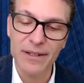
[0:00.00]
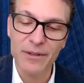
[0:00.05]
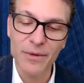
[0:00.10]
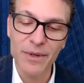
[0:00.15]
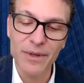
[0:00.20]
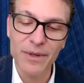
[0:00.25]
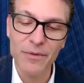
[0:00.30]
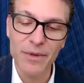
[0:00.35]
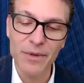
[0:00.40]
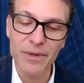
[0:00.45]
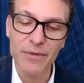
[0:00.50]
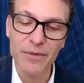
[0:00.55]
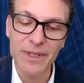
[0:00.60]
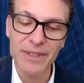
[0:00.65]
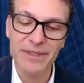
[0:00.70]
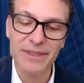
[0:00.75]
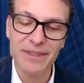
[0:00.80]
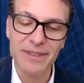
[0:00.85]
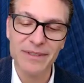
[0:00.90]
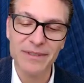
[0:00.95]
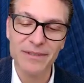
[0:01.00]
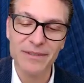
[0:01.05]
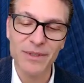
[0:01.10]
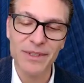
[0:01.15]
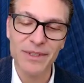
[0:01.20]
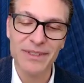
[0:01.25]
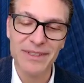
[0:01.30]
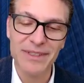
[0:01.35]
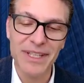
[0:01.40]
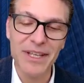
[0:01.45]

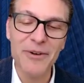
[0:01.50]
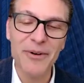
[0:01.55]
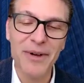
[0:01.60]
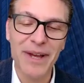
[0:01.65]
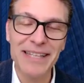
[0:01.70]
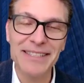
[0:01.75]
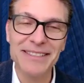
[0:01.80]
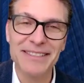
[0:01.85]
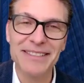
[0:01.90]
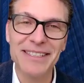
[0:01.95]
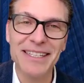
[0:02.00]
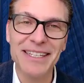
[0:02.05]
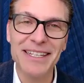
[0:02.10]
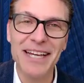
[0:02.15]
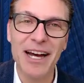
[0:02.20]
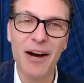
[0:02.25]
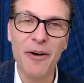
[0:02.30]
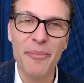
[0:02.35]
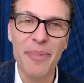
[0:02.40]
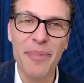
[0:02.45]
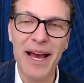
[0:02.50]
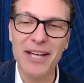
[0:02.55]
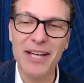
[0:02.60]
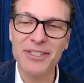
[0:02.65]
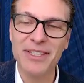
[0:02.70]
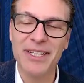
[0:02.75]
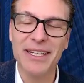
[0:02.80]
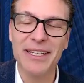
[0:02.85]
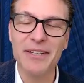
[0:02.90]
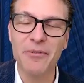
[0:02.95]
we still can see how
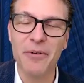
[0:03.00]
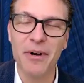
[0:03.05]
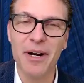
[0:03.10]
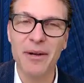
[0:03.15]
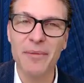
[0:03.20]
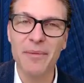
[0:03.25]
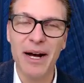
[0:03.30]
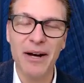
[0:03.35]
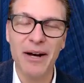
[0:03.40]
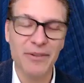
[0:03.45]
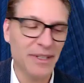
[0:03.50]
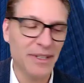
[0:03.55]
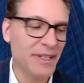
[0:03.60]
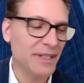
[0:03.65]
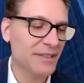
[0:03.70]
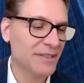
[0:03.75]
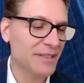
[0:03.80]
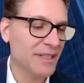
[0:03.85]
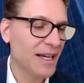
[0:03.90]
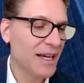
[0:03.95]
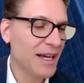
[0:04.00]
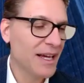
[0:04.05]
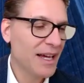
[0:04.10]
passionate you are about this,